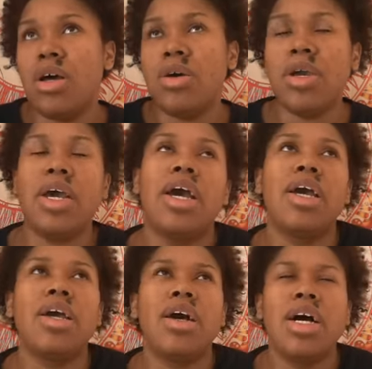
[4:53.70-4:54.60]

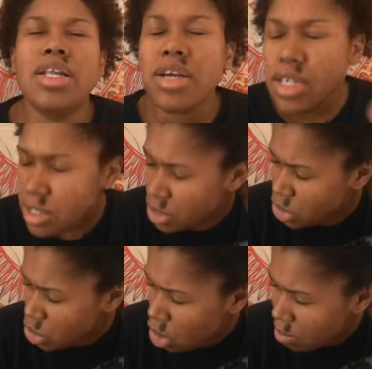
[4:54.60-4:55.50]
okay there's a
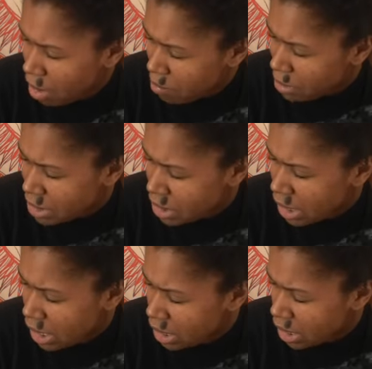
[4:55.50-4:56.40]
song by
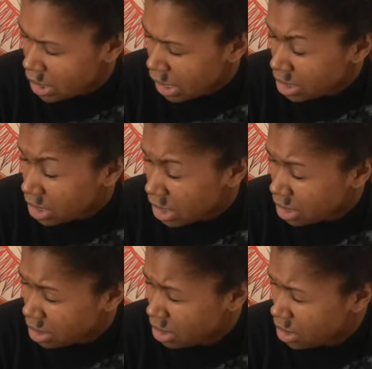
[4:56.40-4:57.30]
missy elliott i
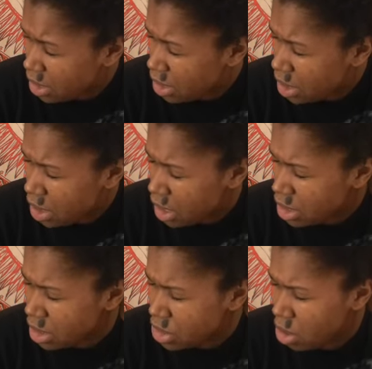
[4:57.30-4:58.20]
think
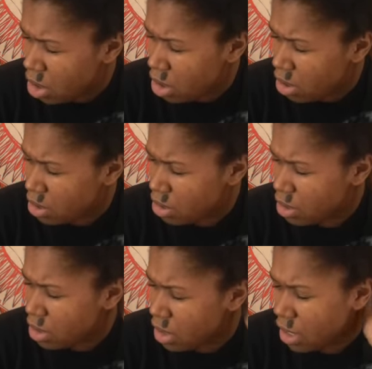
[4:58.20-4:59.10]
i think it's called
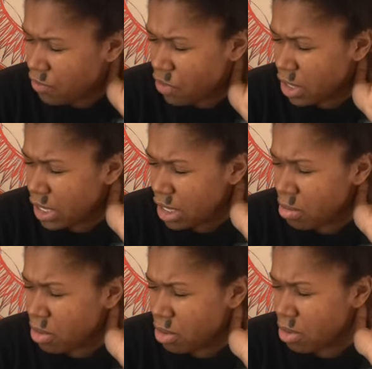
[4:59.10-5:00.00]

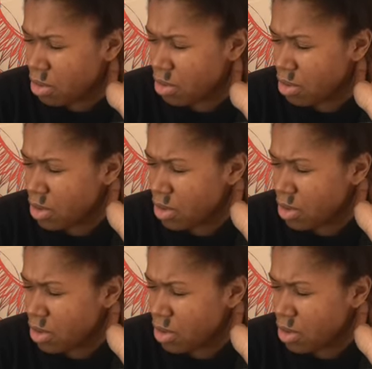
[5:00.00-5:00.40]
unforgettable